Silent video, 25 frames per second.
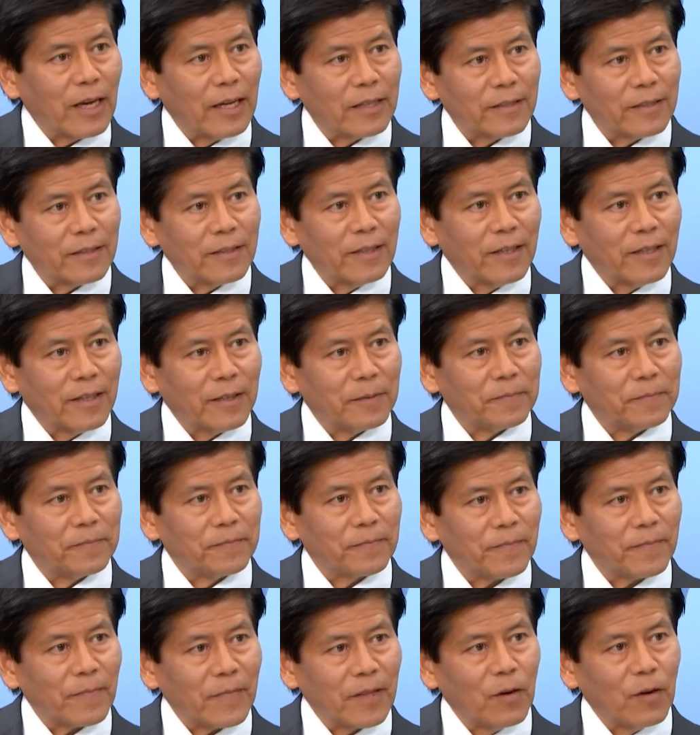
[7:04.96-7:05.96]
at
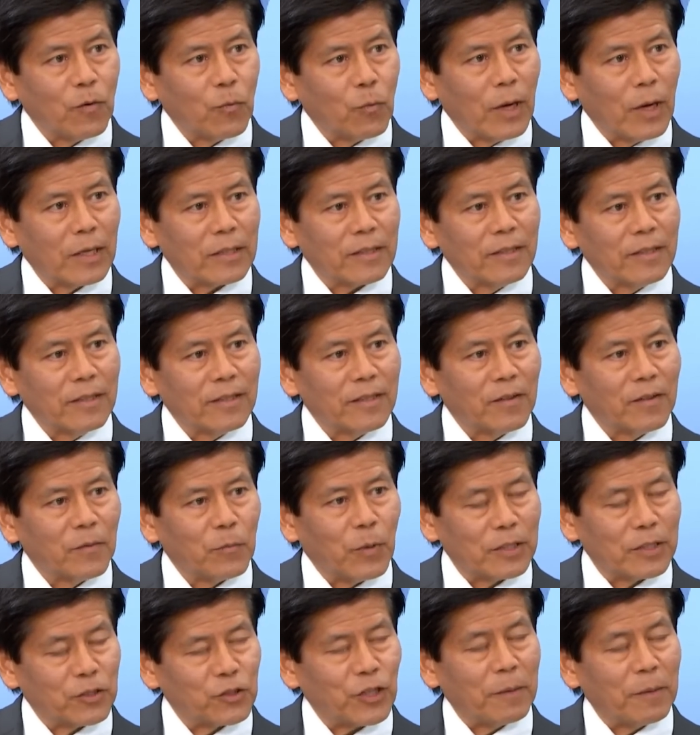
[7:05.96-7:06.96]

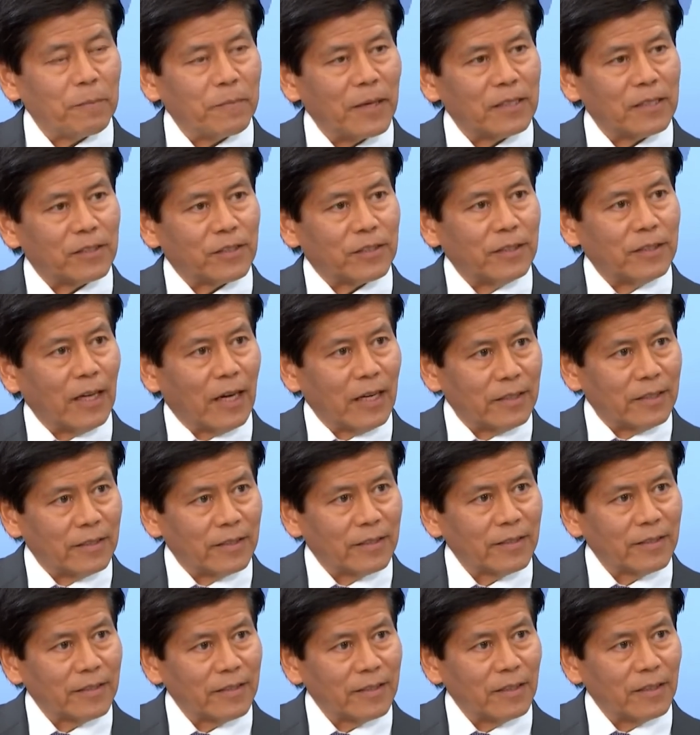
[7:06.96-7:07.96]
what Trump has
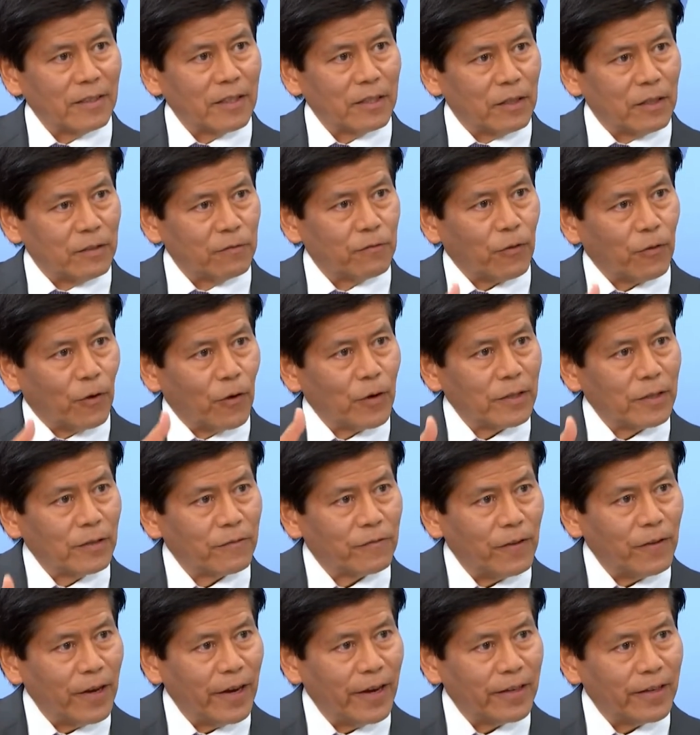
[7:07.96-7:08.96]
done in foreign
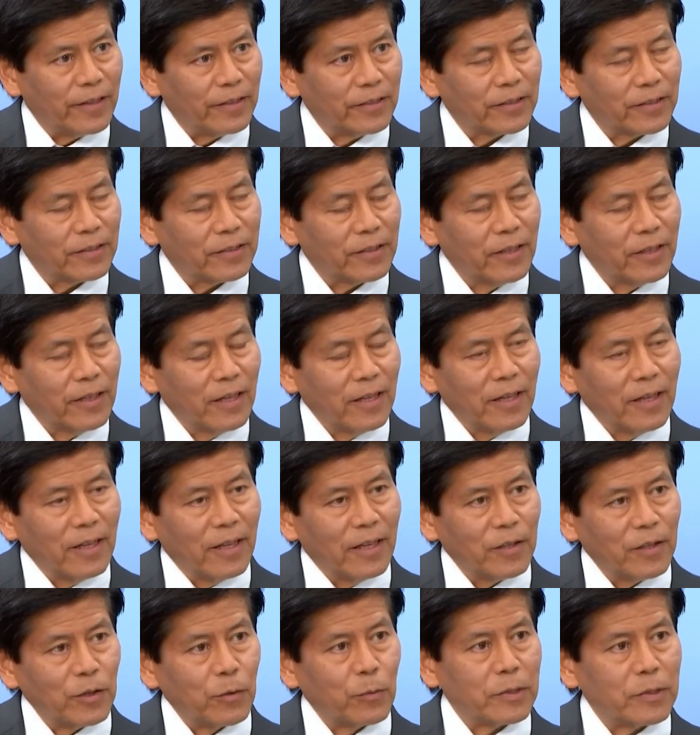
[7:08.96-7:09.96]
affairs,
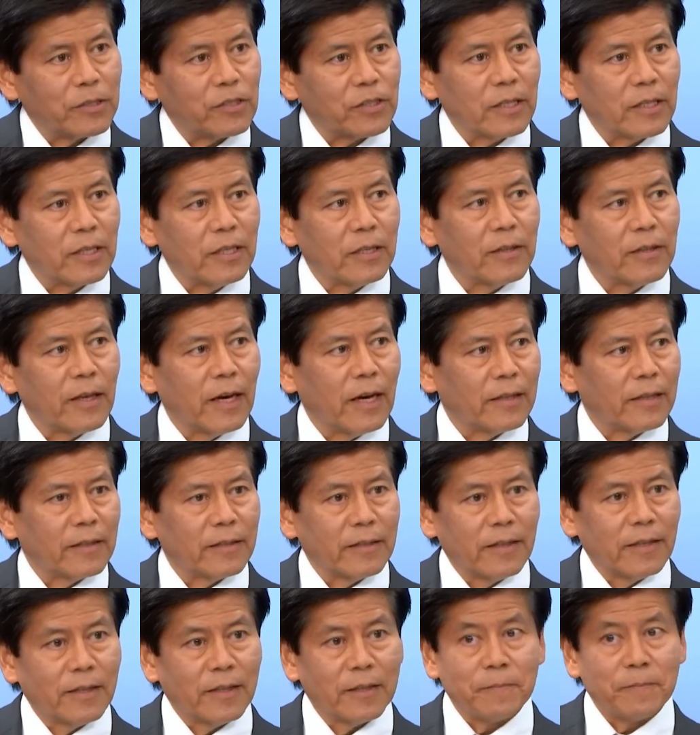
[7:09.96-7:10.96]
you would see that
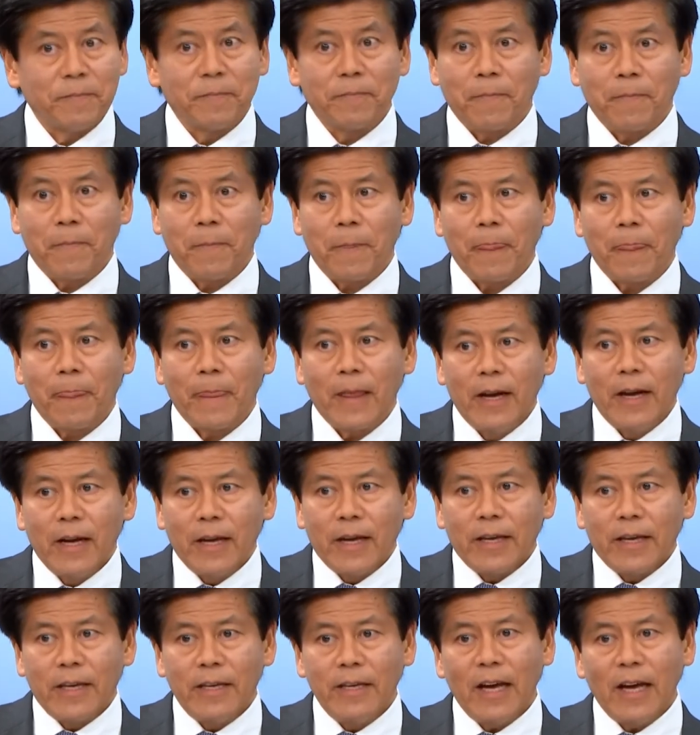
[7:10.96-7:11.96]

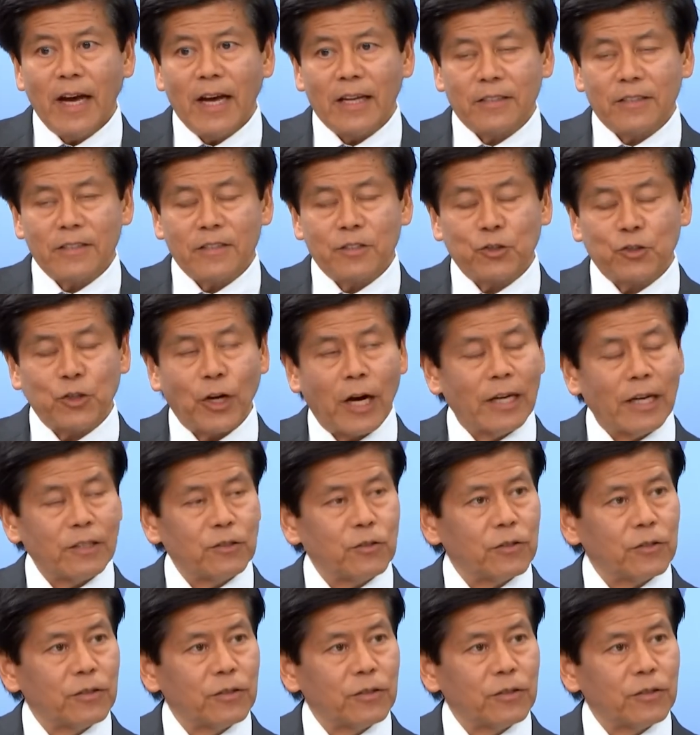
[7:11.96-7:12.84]
he had tried to